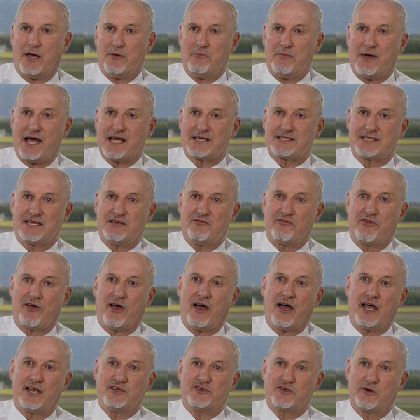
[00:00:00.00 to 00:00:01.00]
a massive
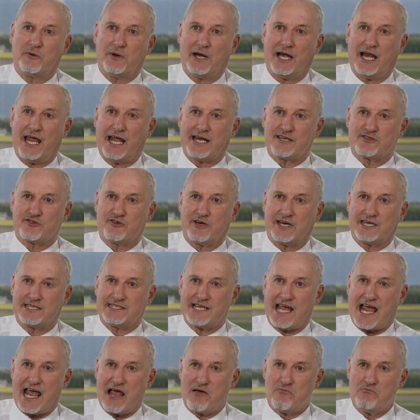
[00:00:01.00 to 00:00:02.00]
hydroelectric
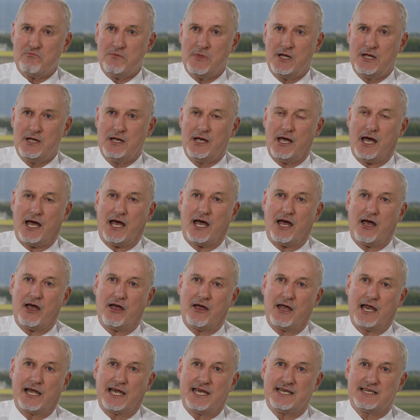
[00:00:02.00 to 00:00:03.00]
dam
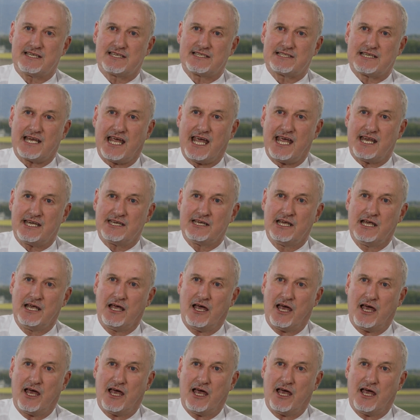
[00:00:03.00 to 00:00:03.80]
and instead